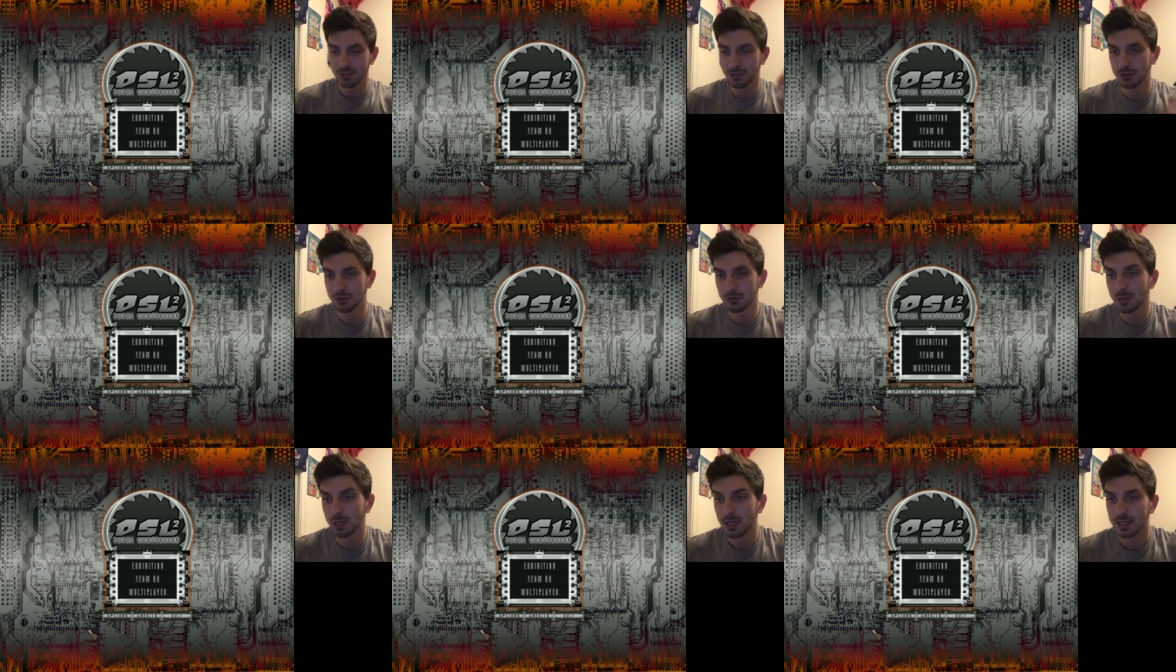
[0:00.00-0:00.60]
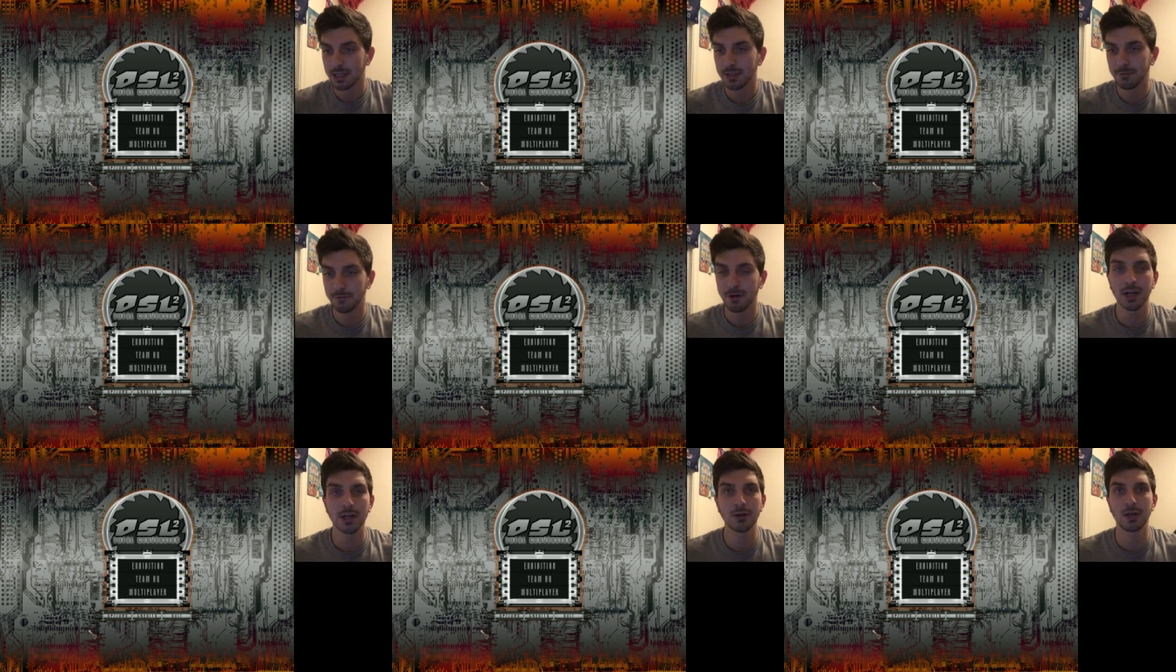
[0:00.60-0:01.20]
to the
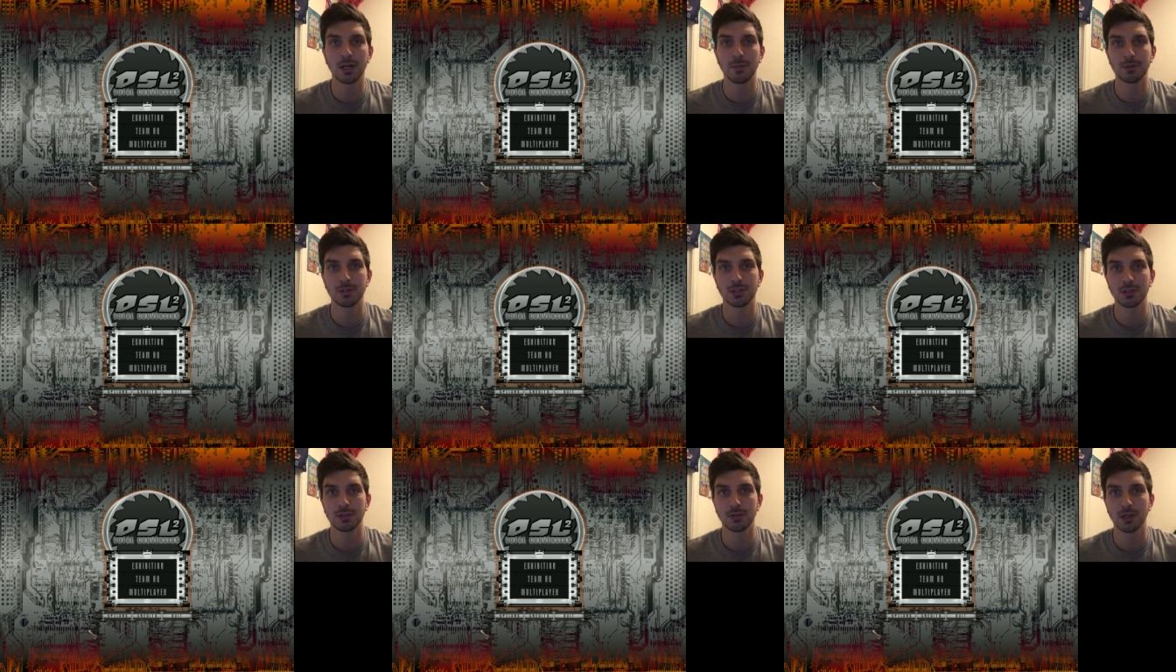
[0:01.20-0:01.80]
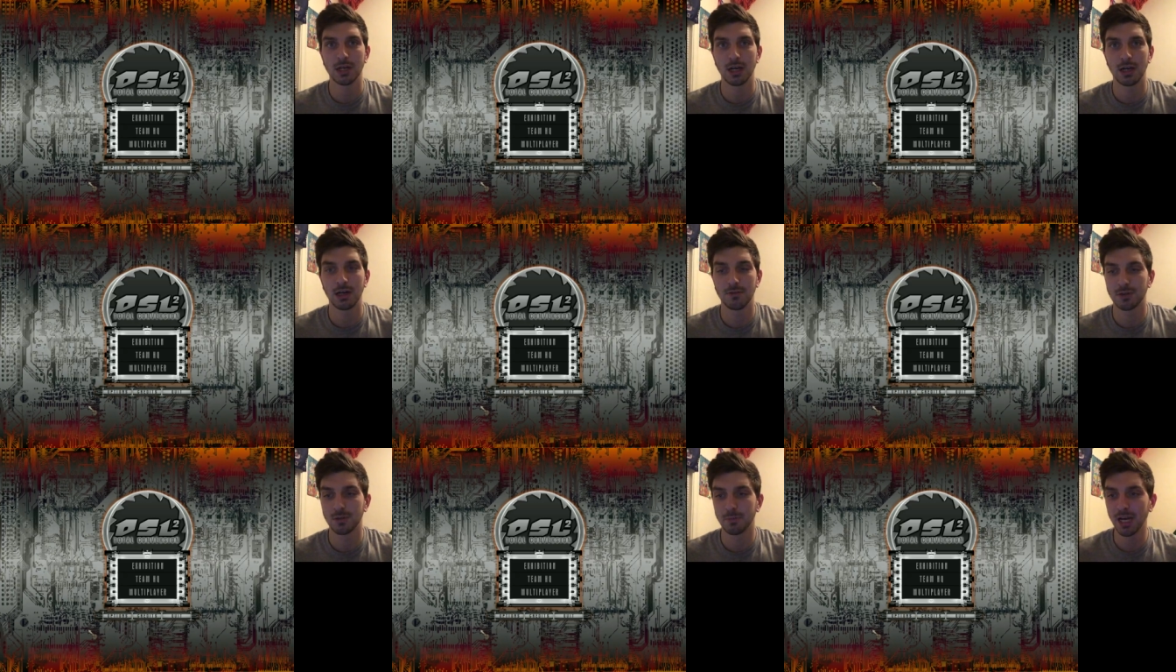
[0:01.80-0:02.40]
final episode
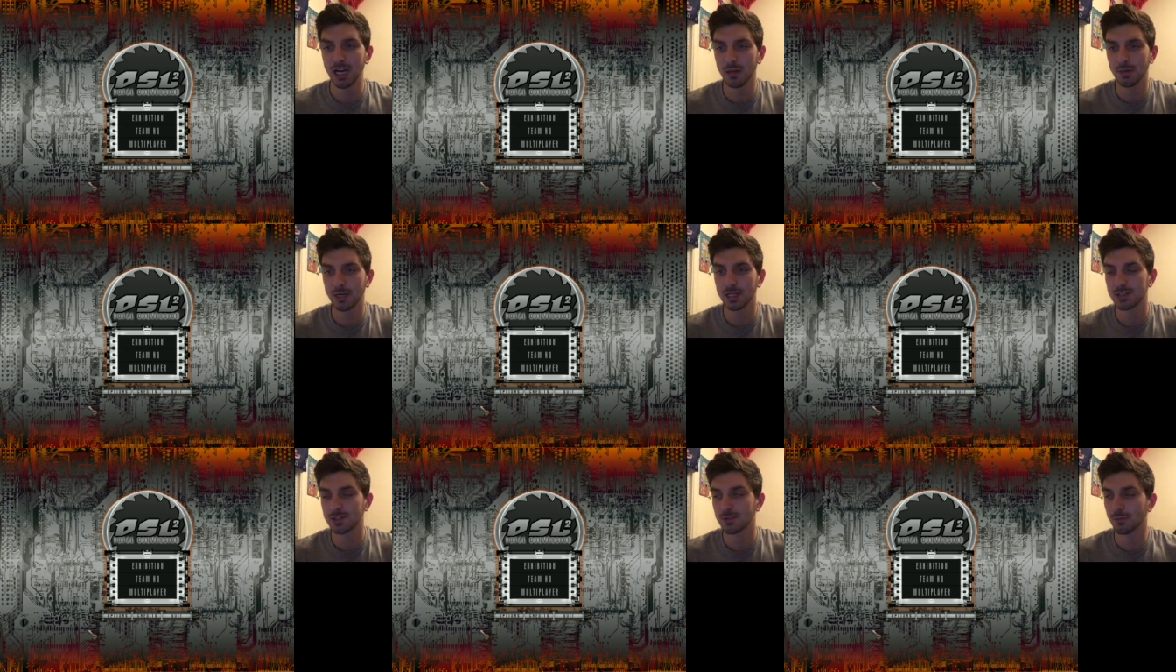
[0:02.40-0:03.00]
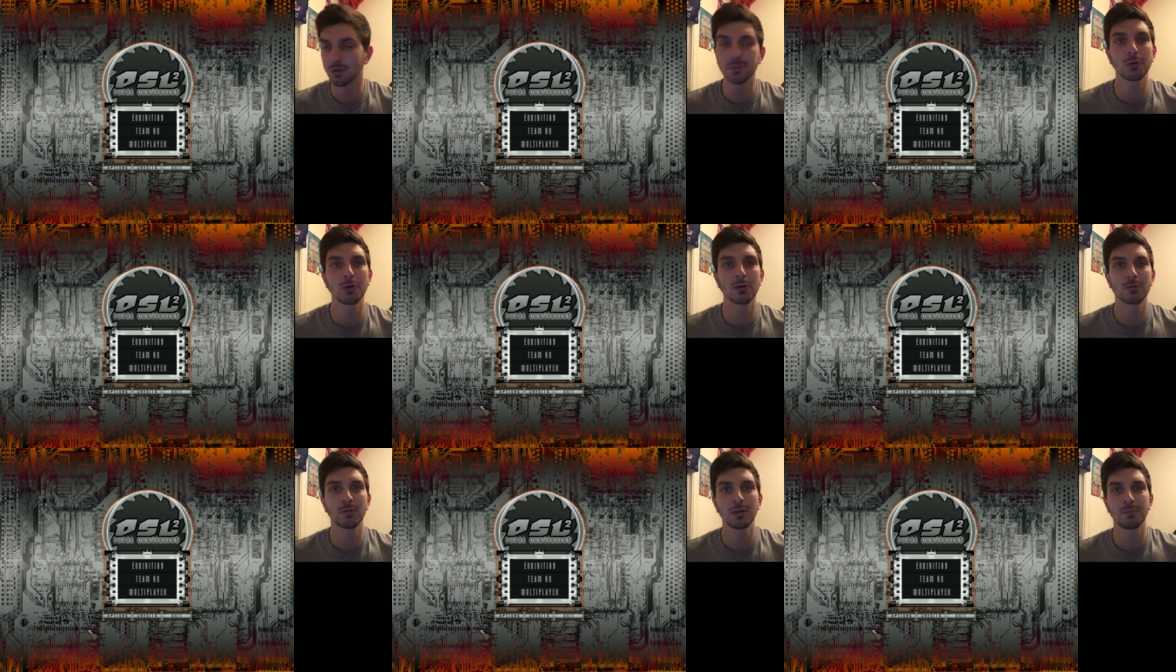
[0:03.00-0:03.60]
of the BattleBots
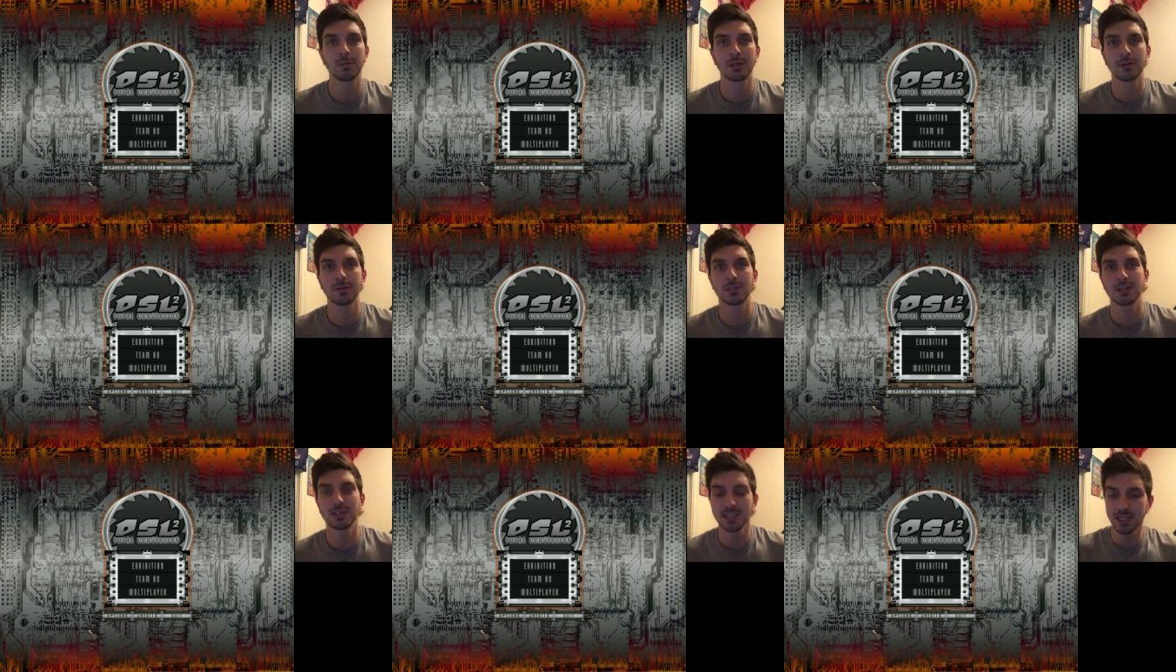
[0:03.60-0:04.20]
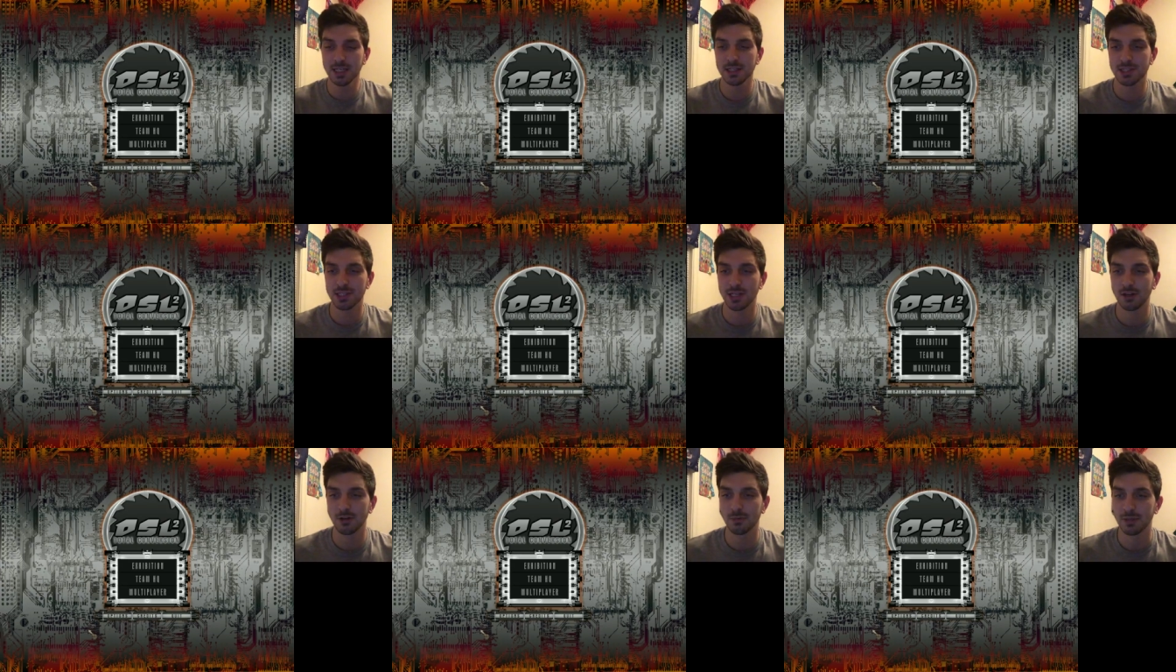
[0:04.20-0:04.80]
Reborn Rebuilt
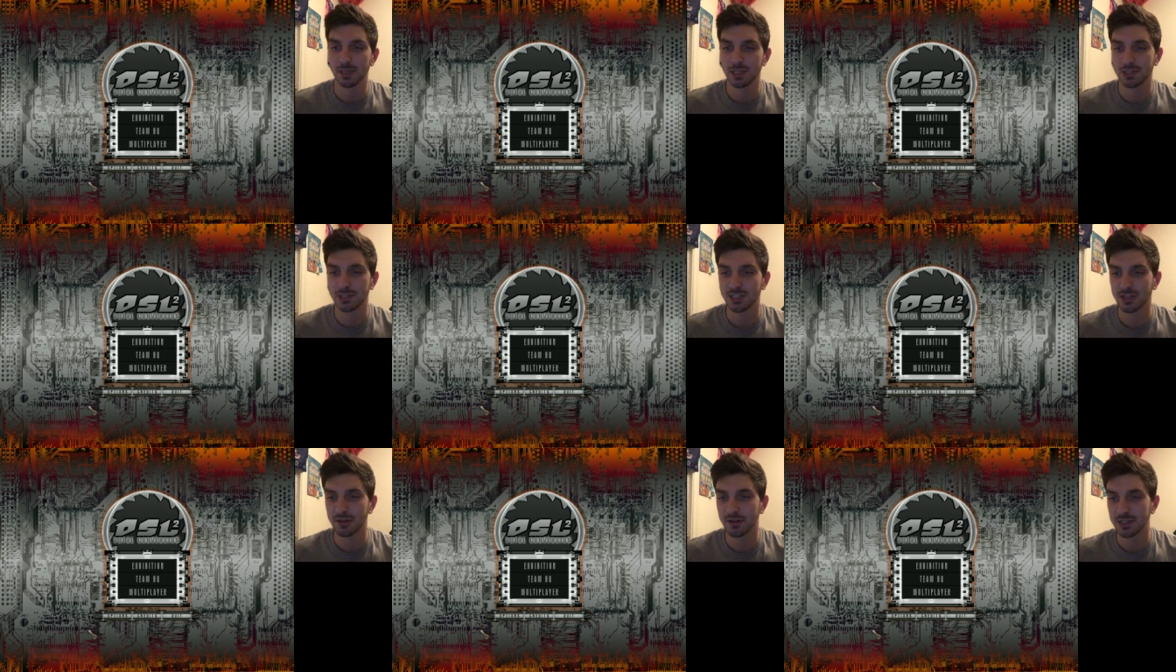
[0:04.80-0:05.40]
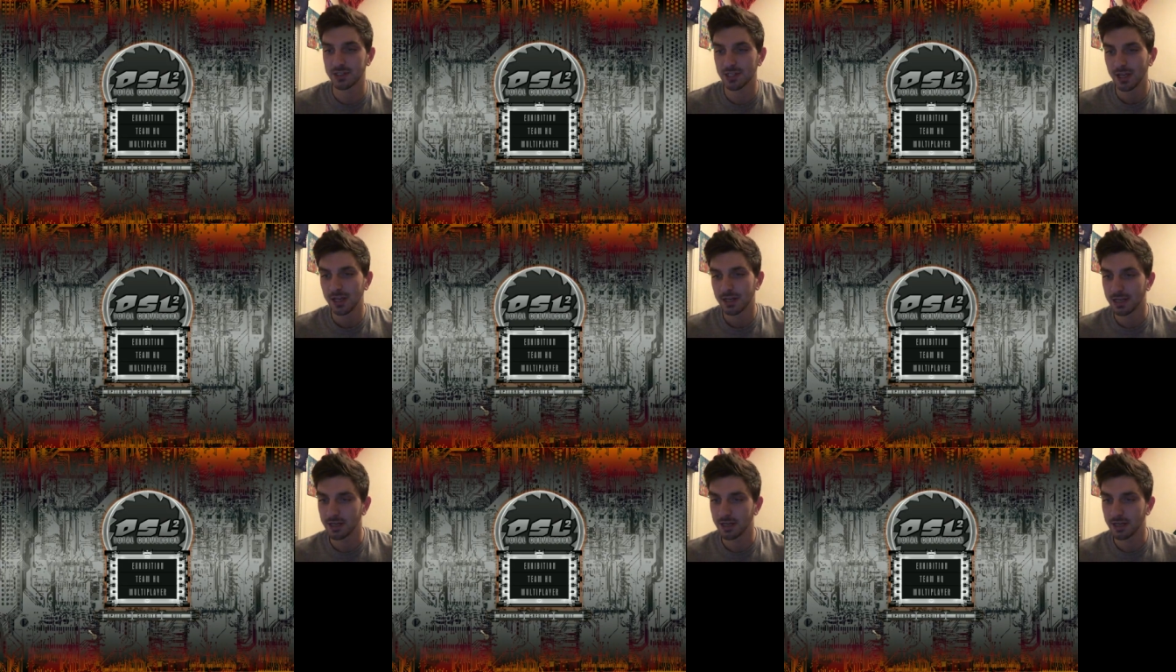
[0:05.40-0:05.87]
DSL miniseries.